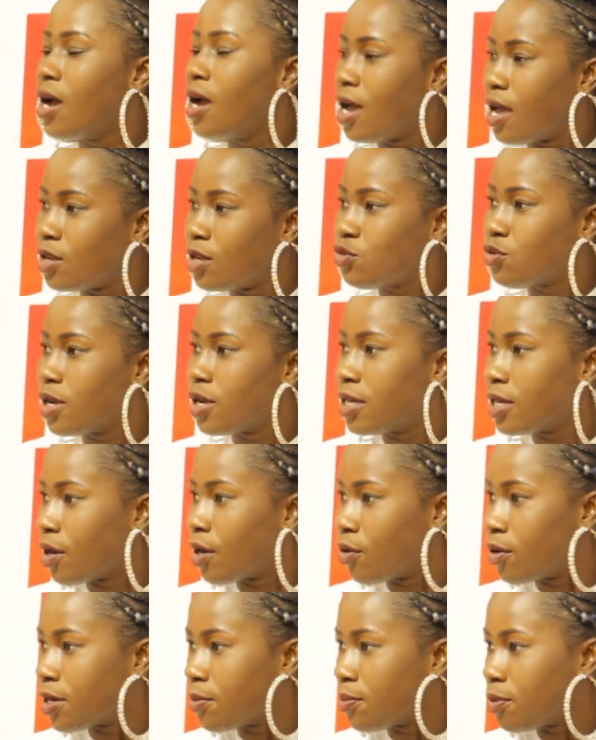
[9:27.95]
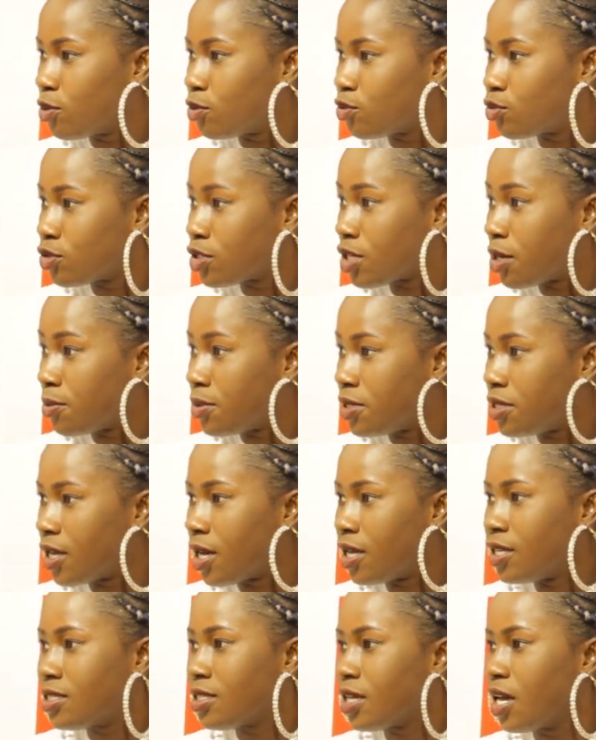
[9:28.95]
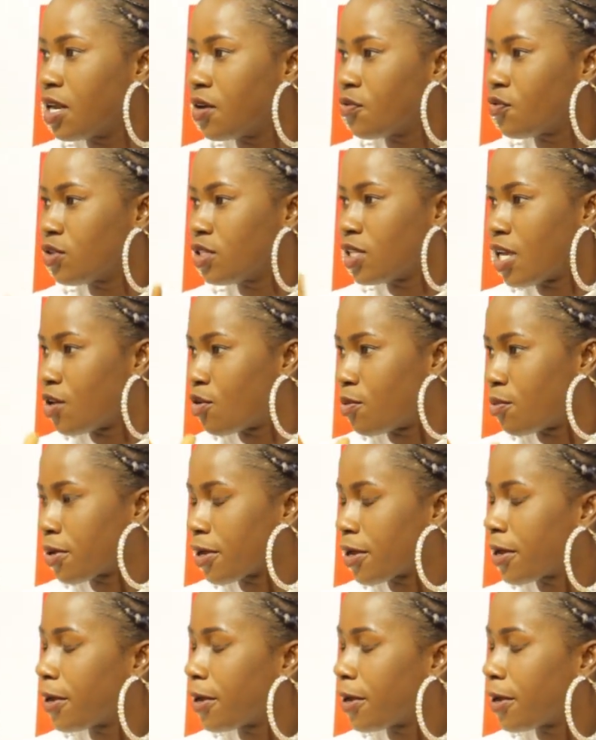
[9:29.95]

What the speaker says: a trainer or the pay social media. It's Ghana for Nadom.